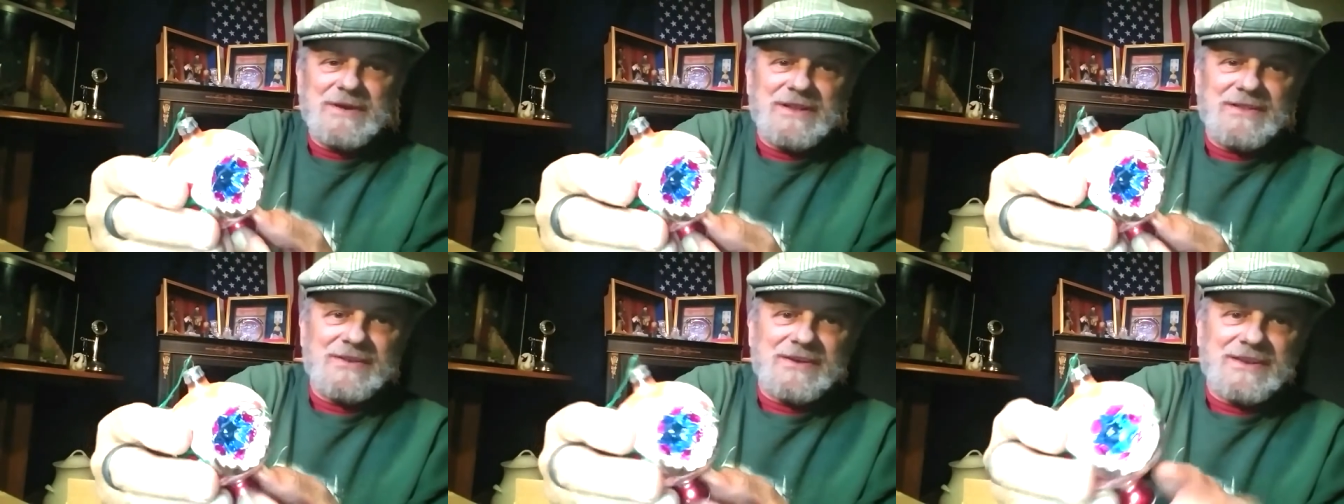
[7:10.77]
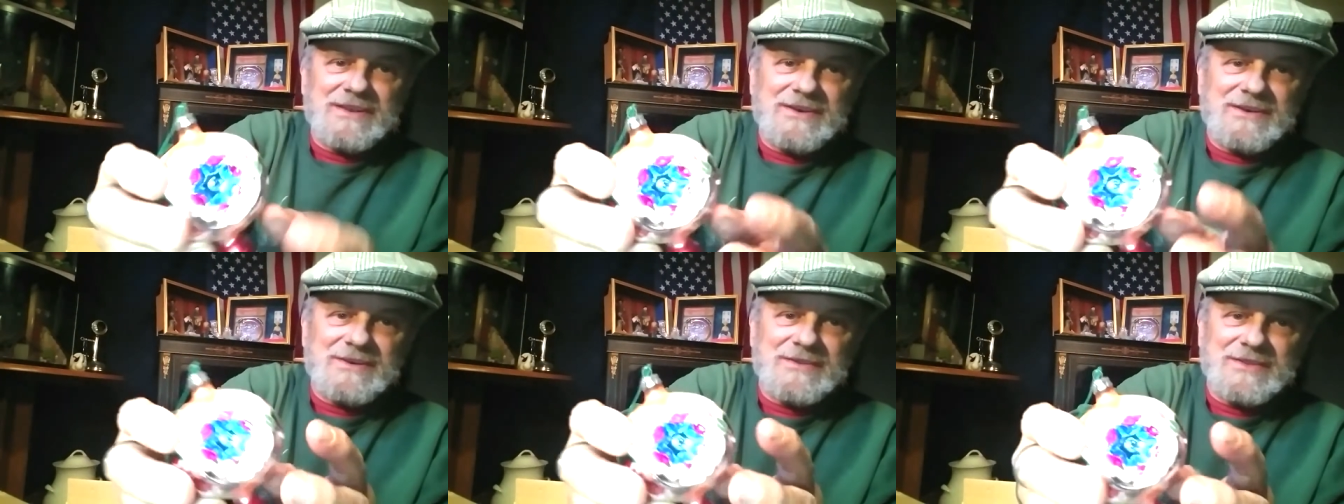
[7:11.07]
Look
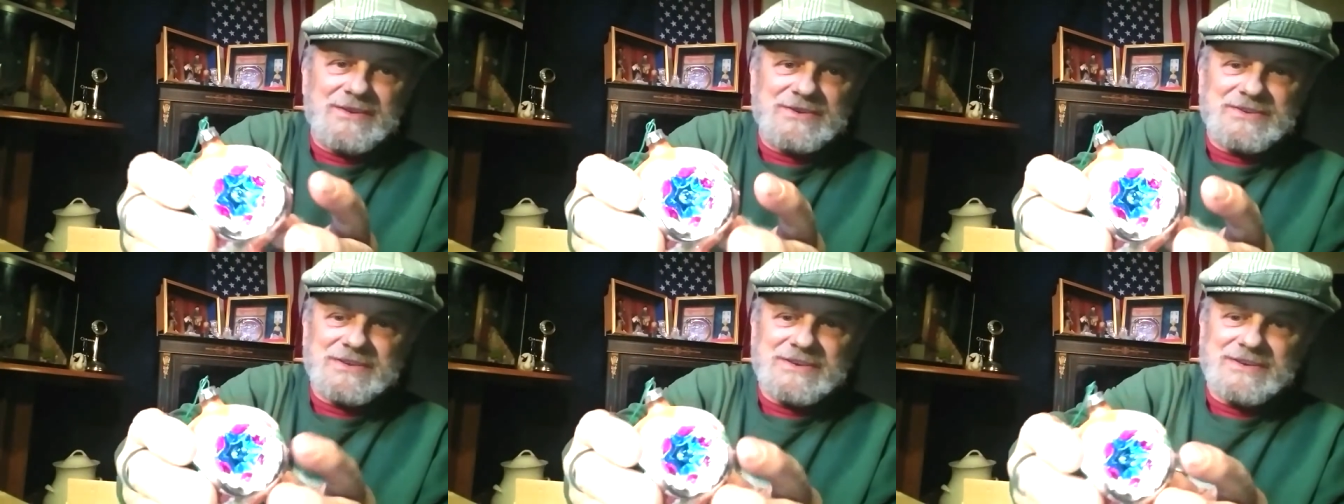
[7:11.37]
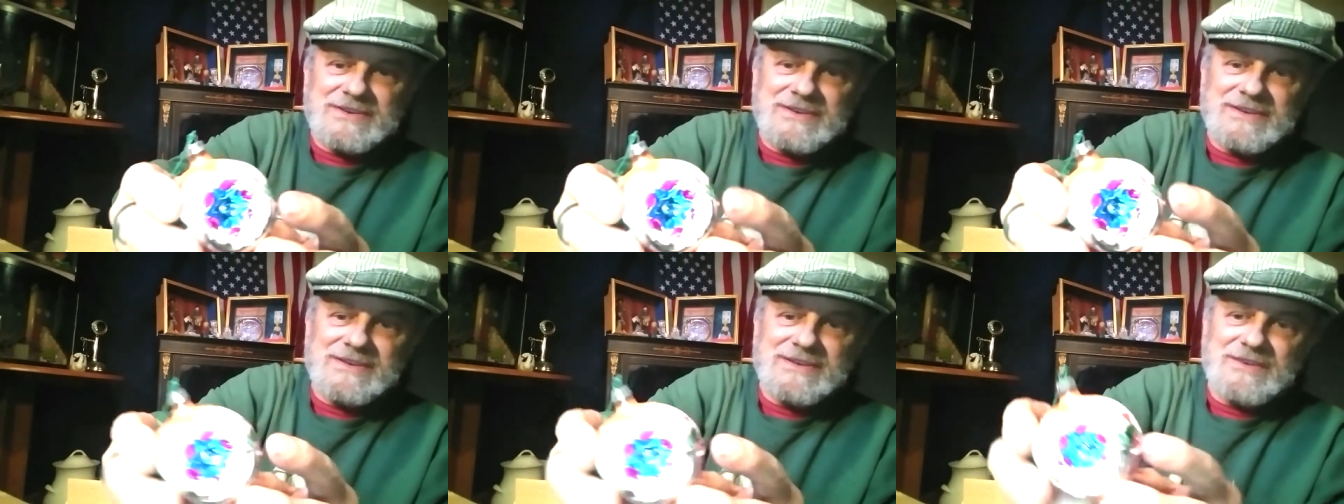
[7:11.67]
here, there's a,
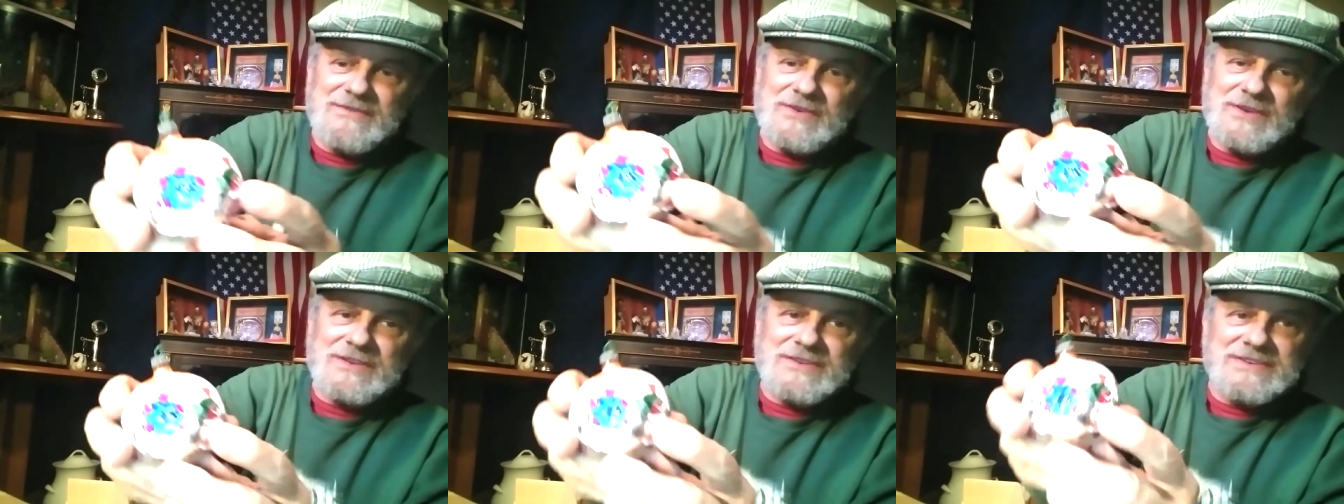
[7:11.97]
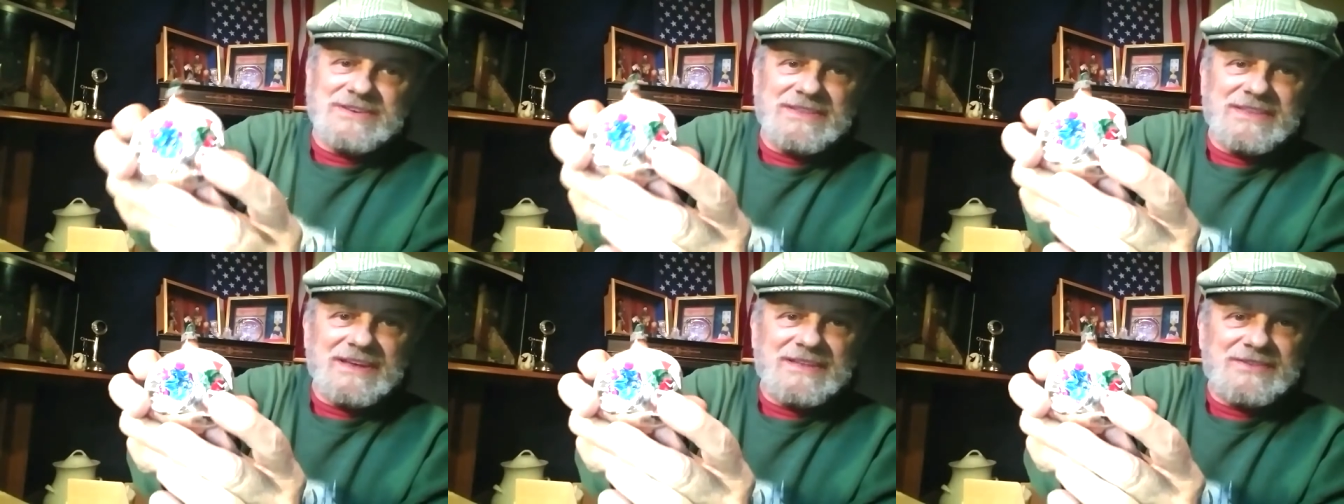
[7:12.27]
if you can
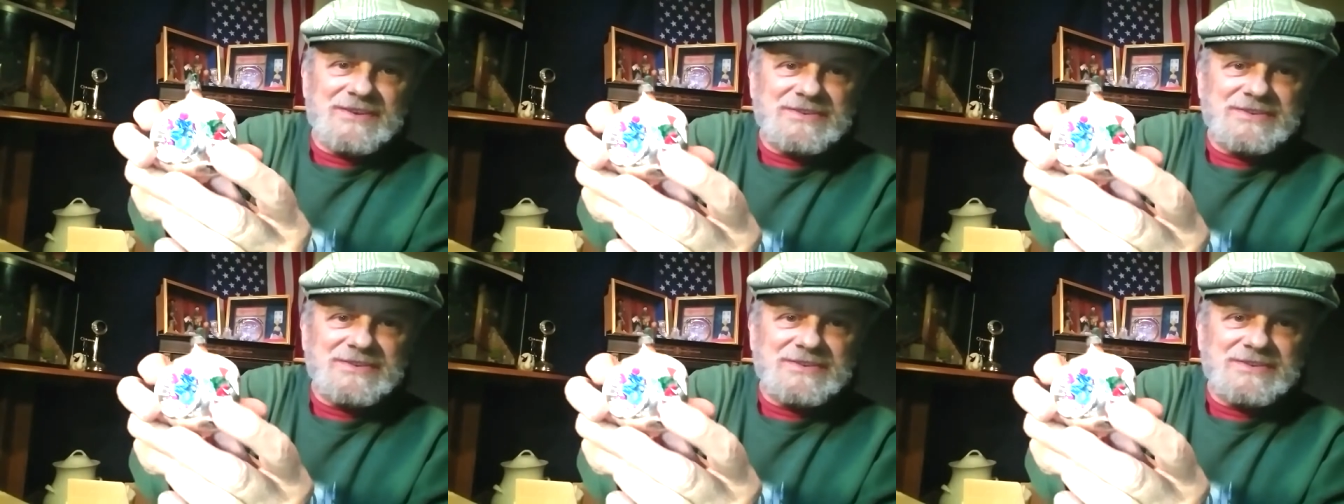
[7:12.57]
see that,